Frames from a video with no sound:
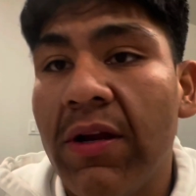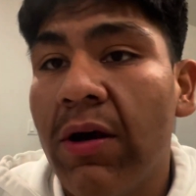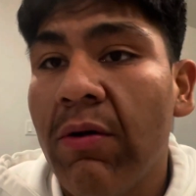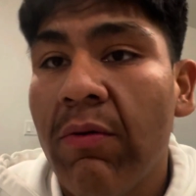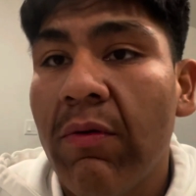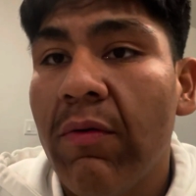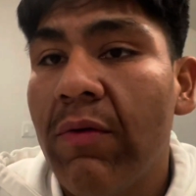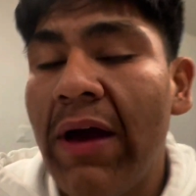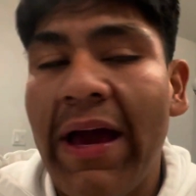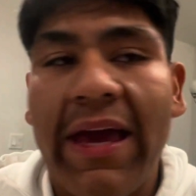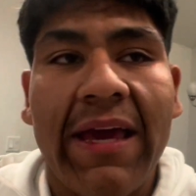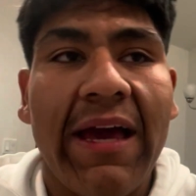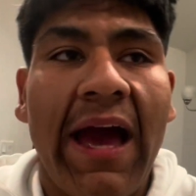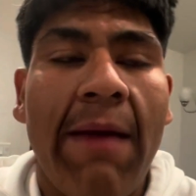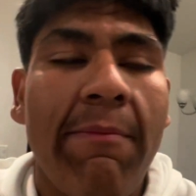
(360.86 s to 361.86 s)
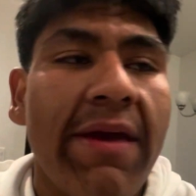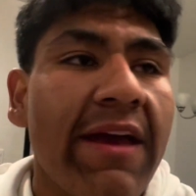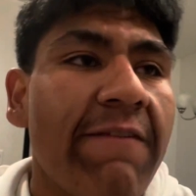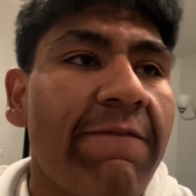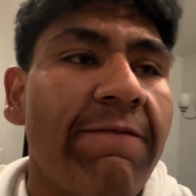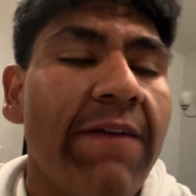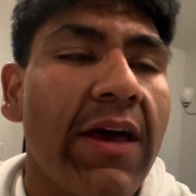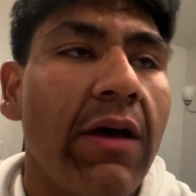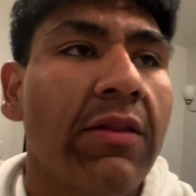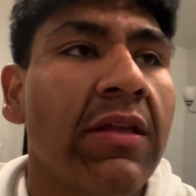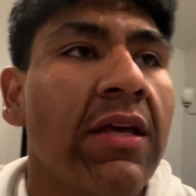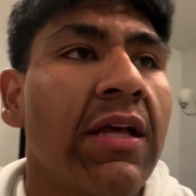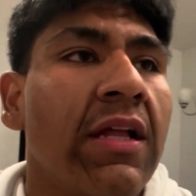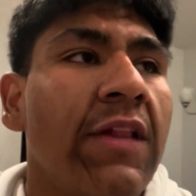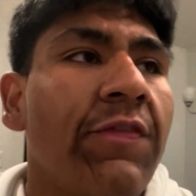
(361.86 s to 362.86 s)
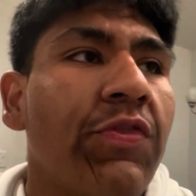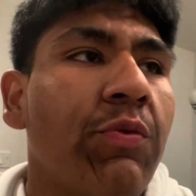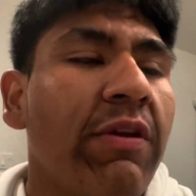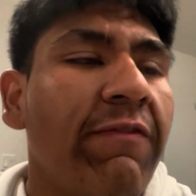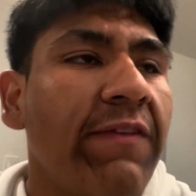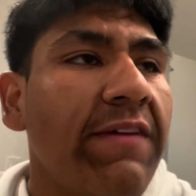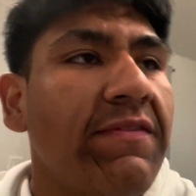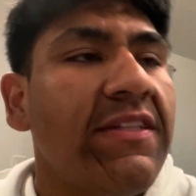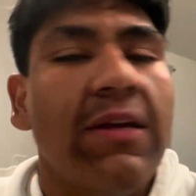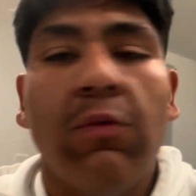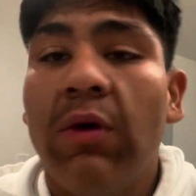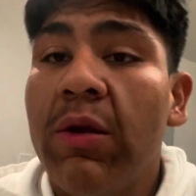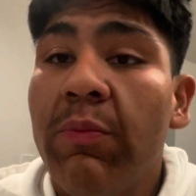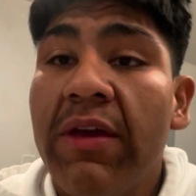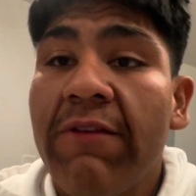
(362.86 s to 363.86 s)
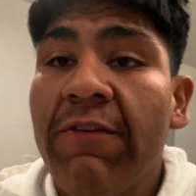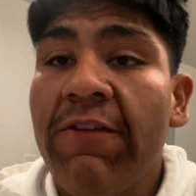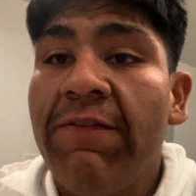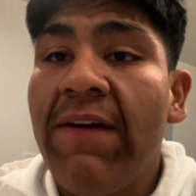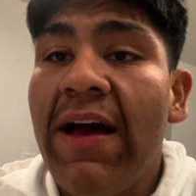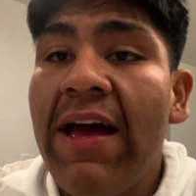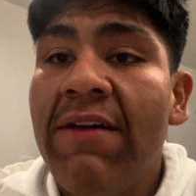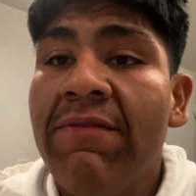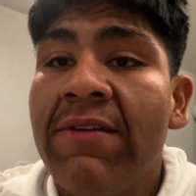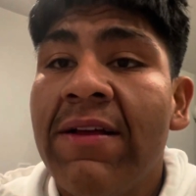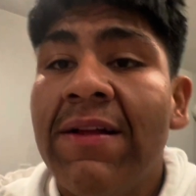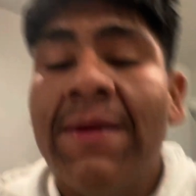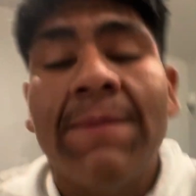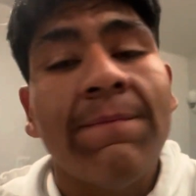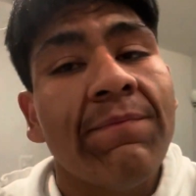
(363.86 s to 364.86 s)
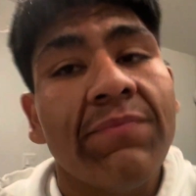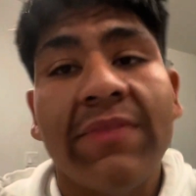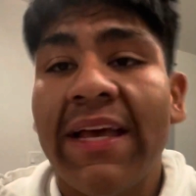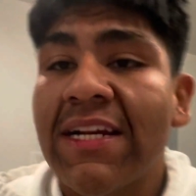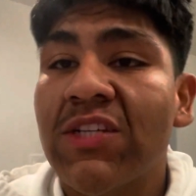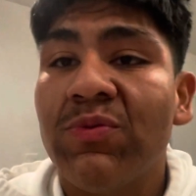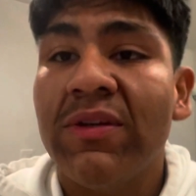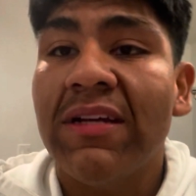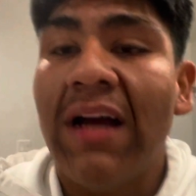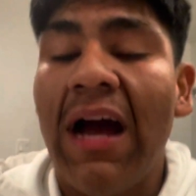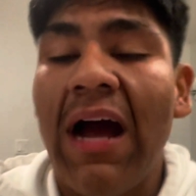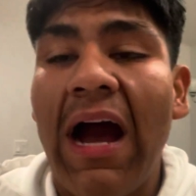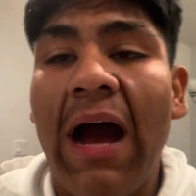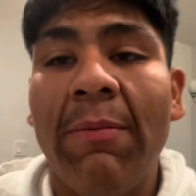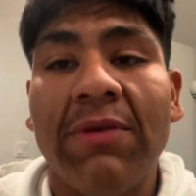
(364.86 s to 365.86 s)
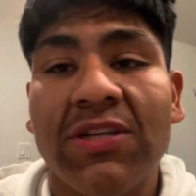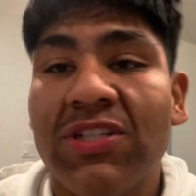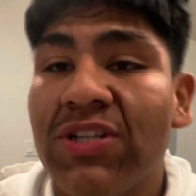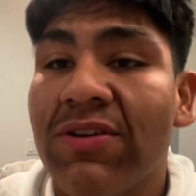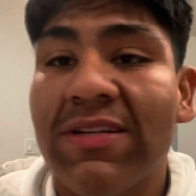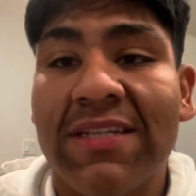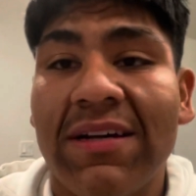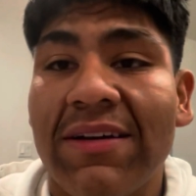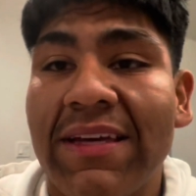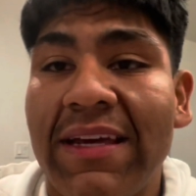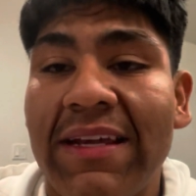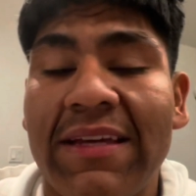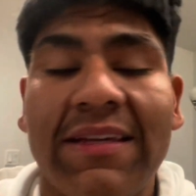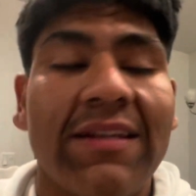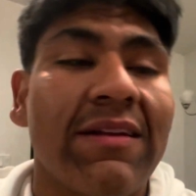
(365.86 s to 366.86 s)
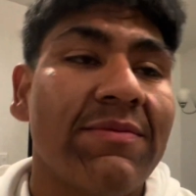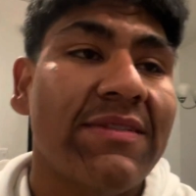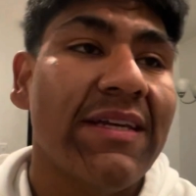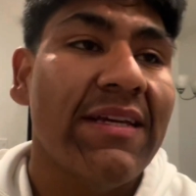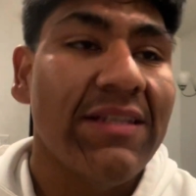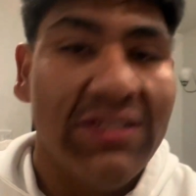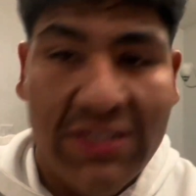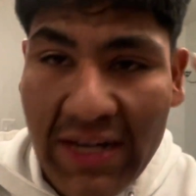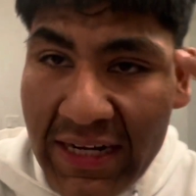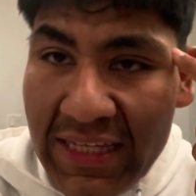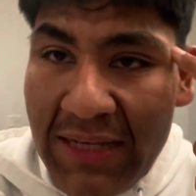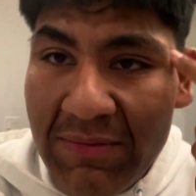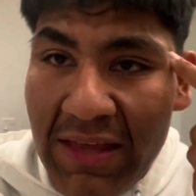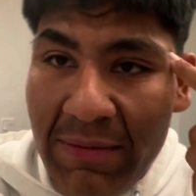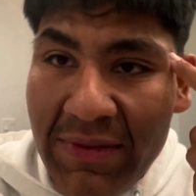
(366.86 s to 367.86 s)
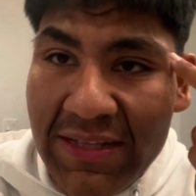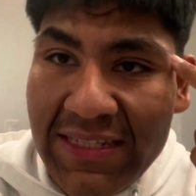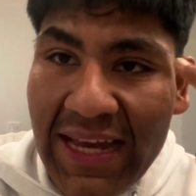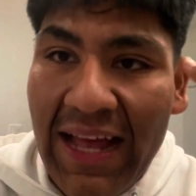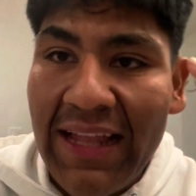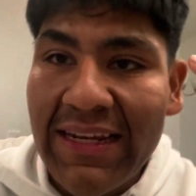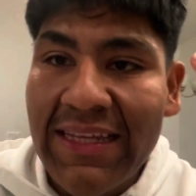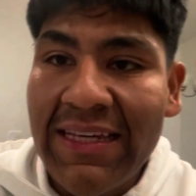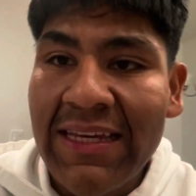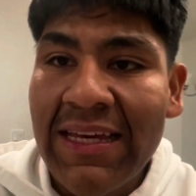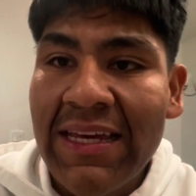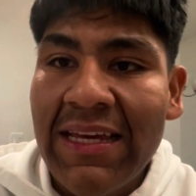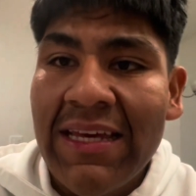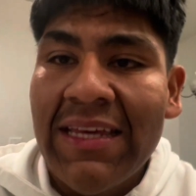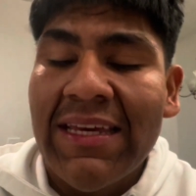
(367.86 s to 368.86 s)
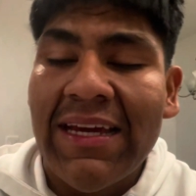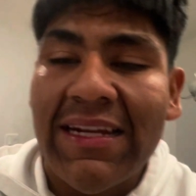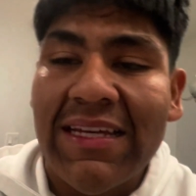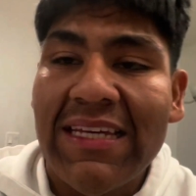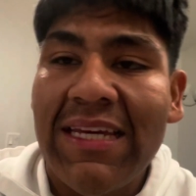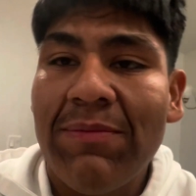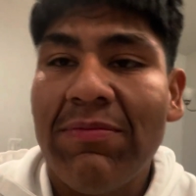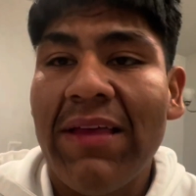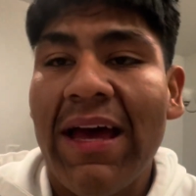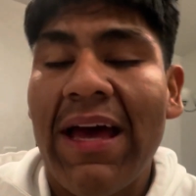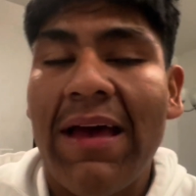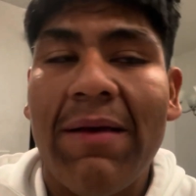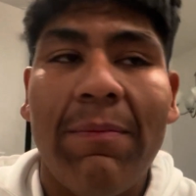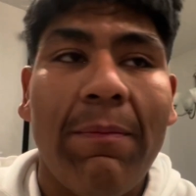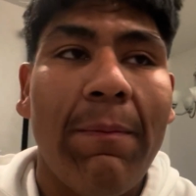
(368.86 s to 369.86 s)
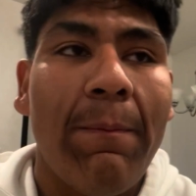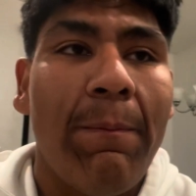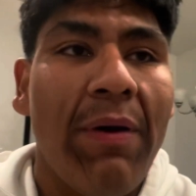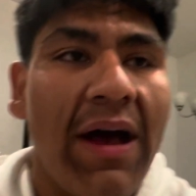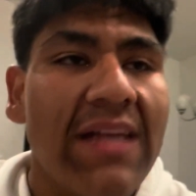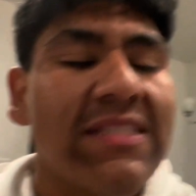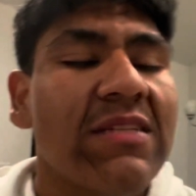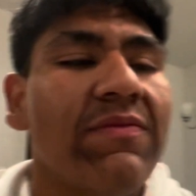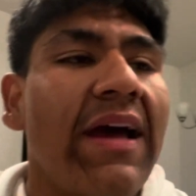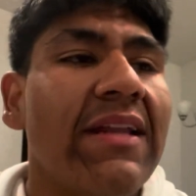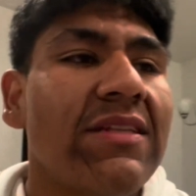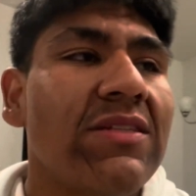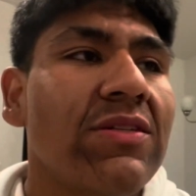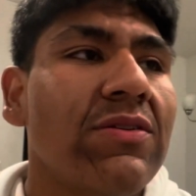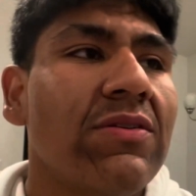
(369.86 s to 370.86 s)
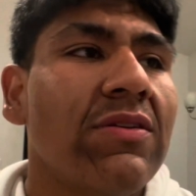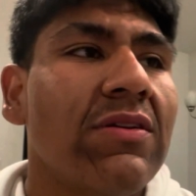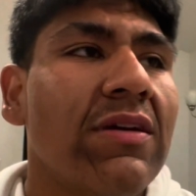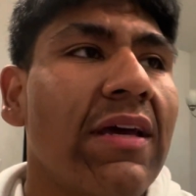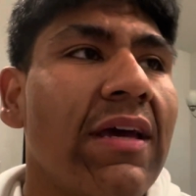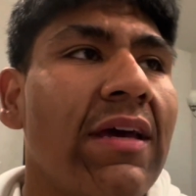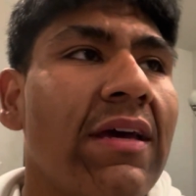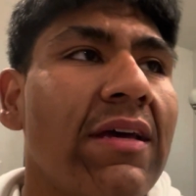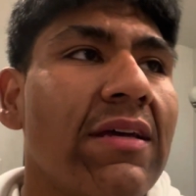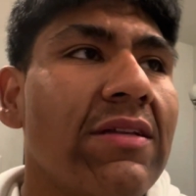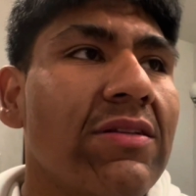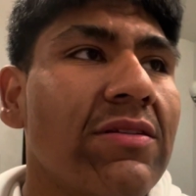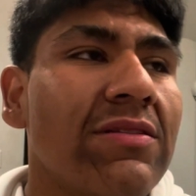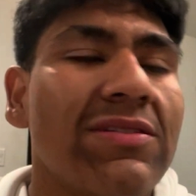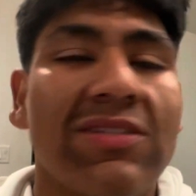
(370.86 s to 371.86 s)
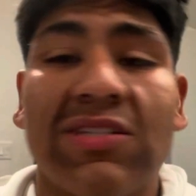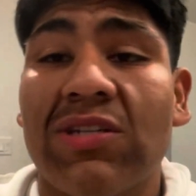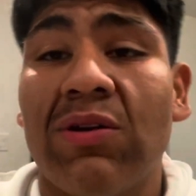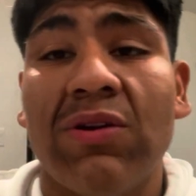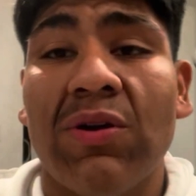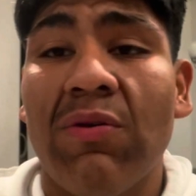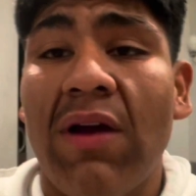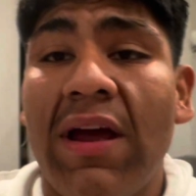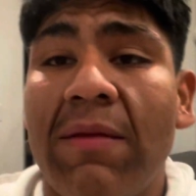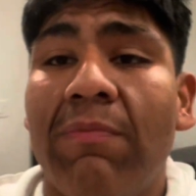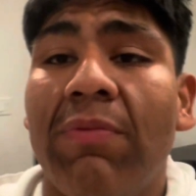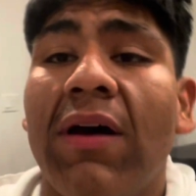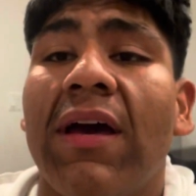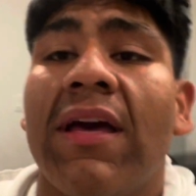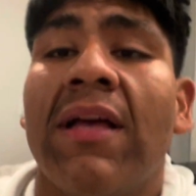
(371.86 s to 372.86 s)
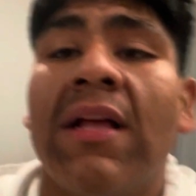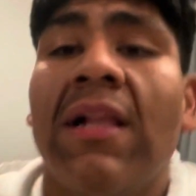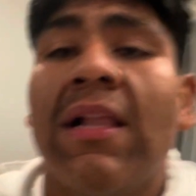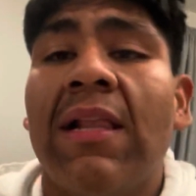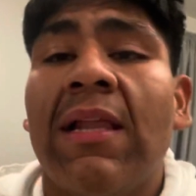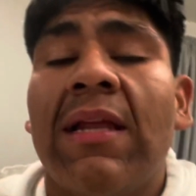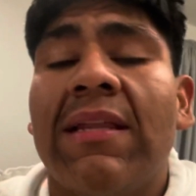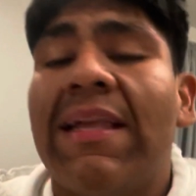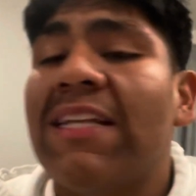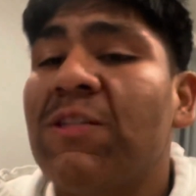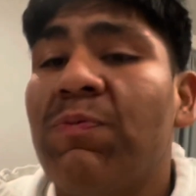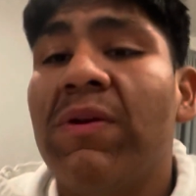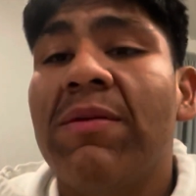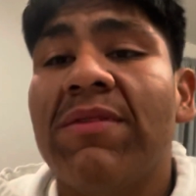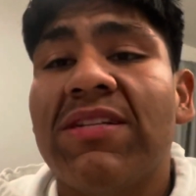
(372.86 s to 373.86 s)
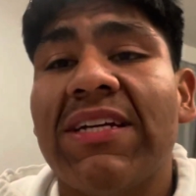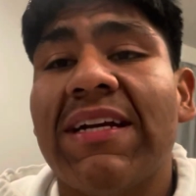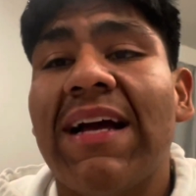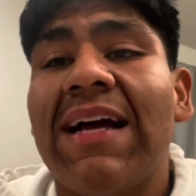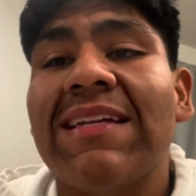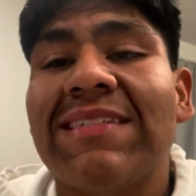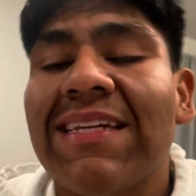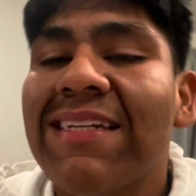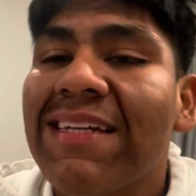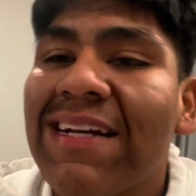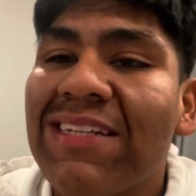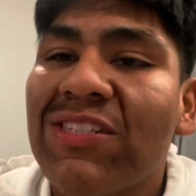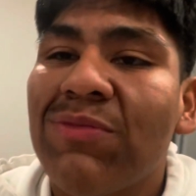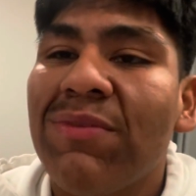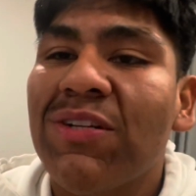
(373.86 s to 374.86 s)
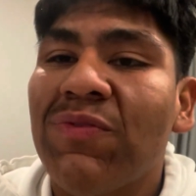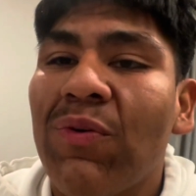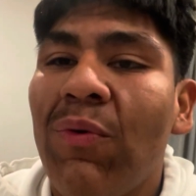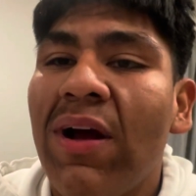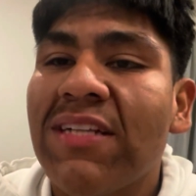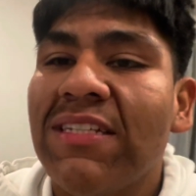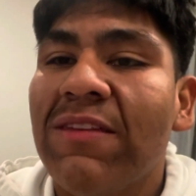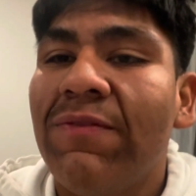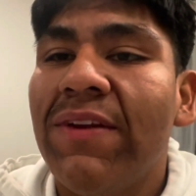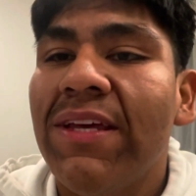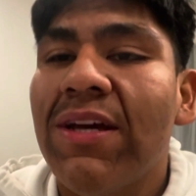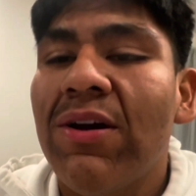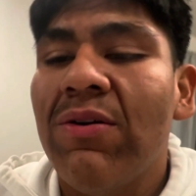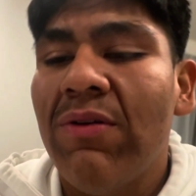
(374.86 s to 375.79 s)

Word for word: know, I, I may have failed three fifteen one week for five, next week, I'm sure as hell get it, you know what I'm saying, you just got to keep that mentality, you got to keep that positive attitude, and just go to grind. But that's pretty much it, guys. Thank you guys so much for watching the video.